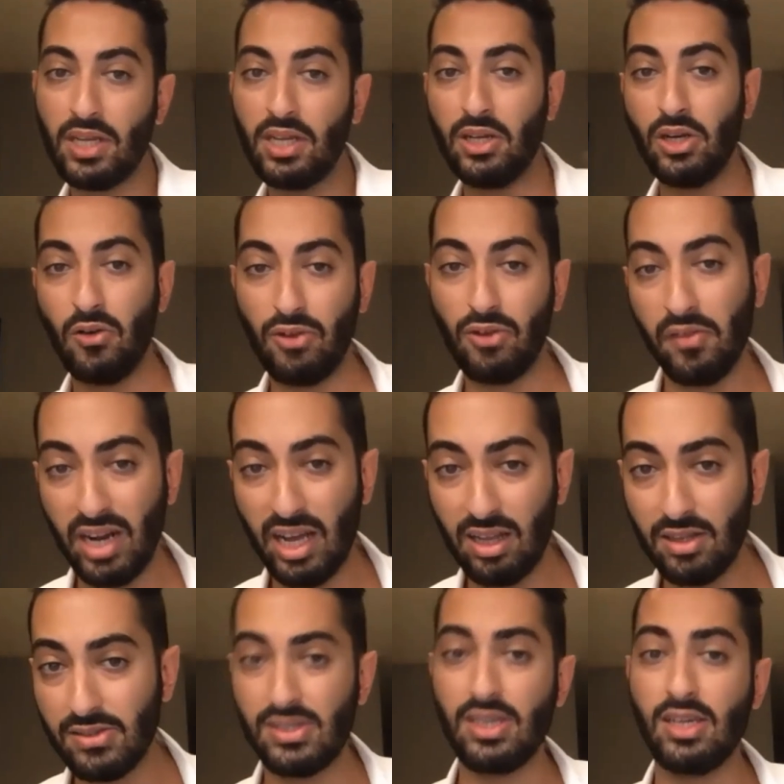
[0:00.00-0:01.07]
If you have an
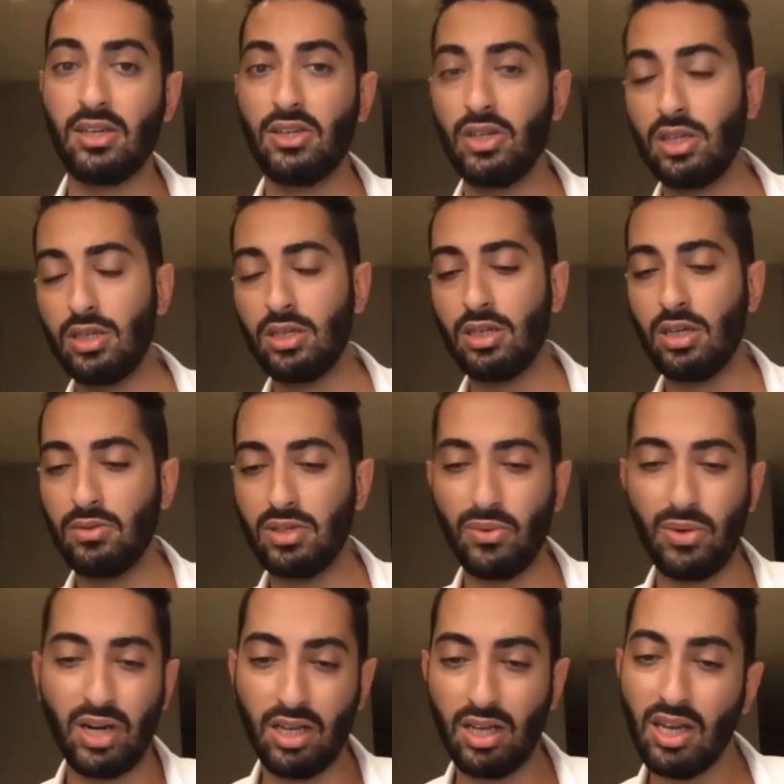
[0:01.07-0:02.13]
LLC, you
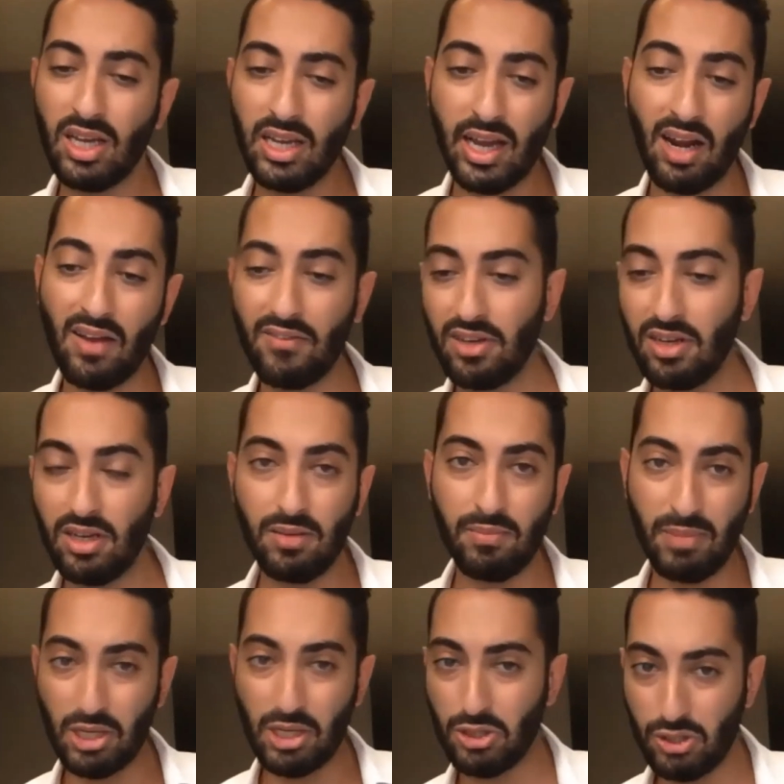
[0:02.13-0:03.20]
want to kind of
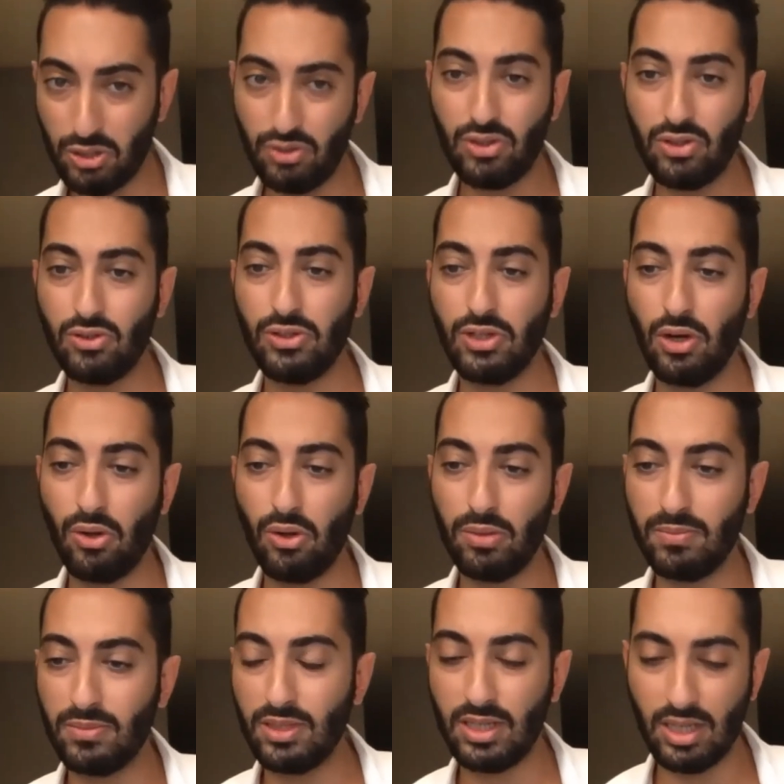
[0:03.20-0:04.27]
make sure to do the whole
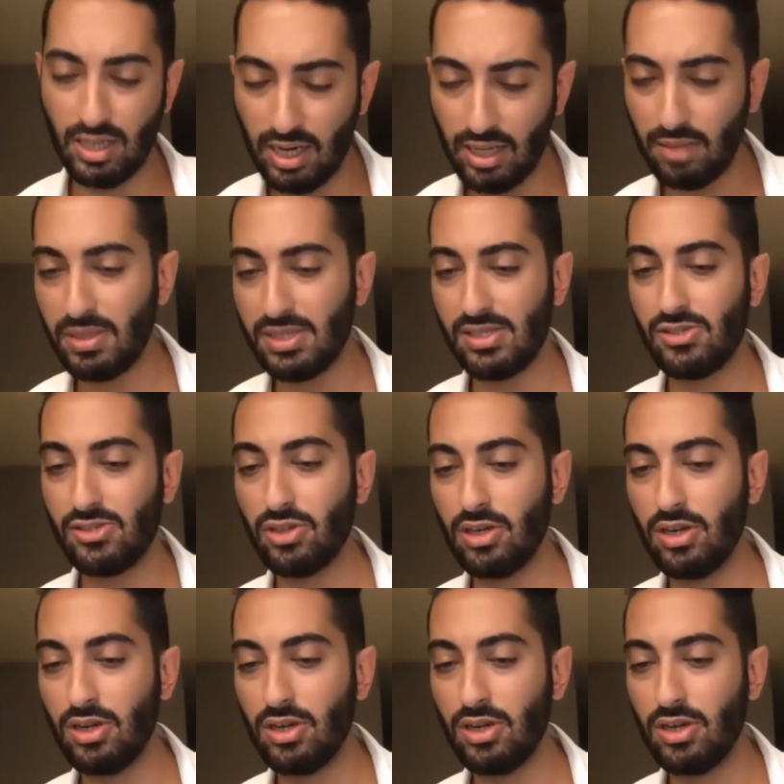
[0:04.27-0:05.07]
getting the business